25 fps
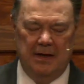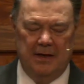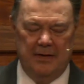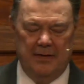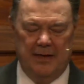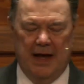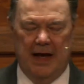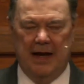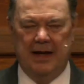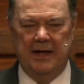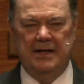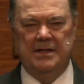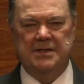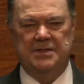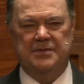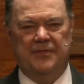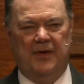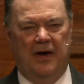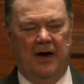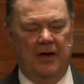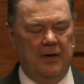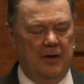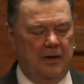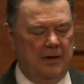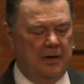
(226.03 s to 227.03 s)
That is
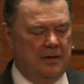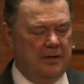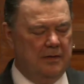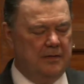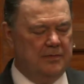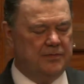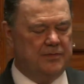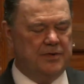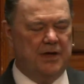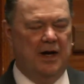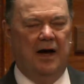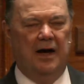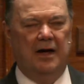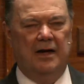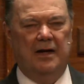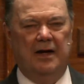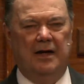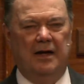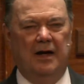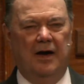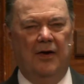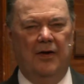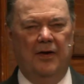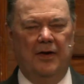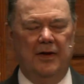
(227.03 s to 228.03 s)
Father, Son,
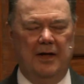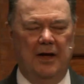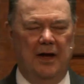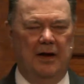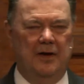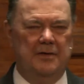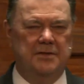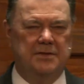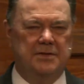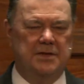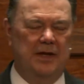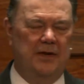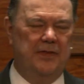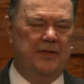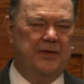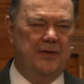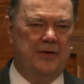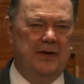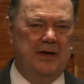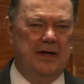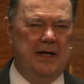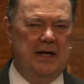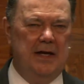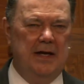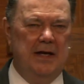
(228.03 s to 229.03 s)
and Holy Ghost, and
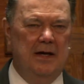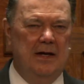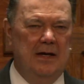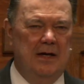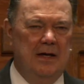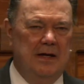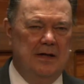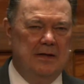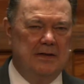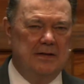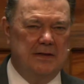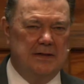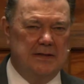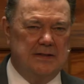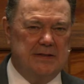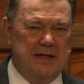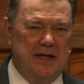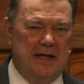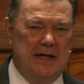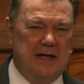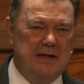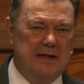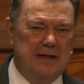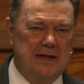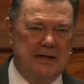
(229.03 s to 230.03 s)
three
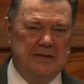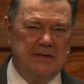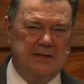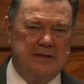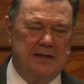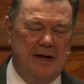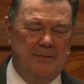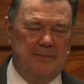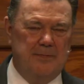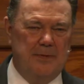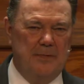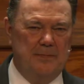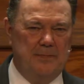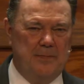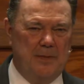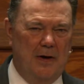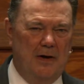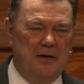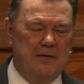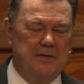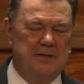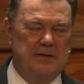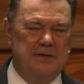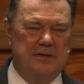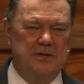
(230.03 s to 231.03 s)
distinct and separate
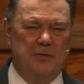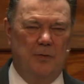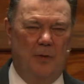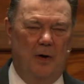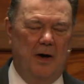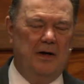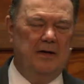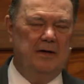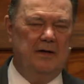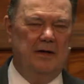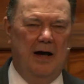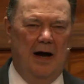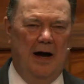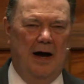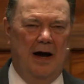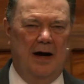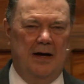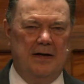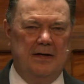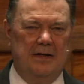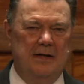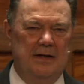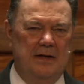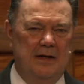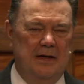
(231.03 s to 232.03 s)
persons, one
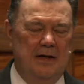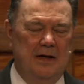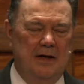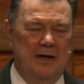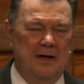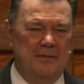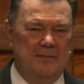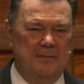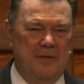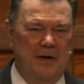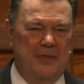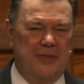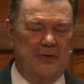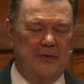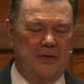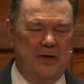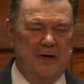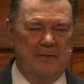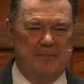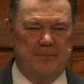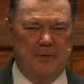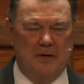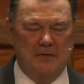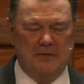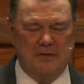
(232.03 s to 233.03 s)
God, but
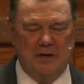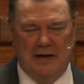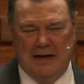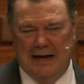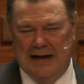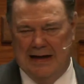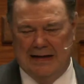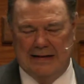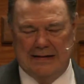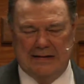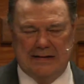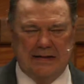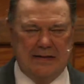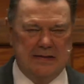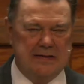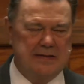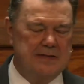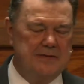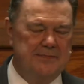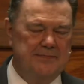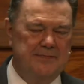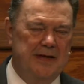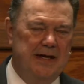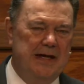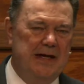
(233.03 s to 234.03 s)
three personalities.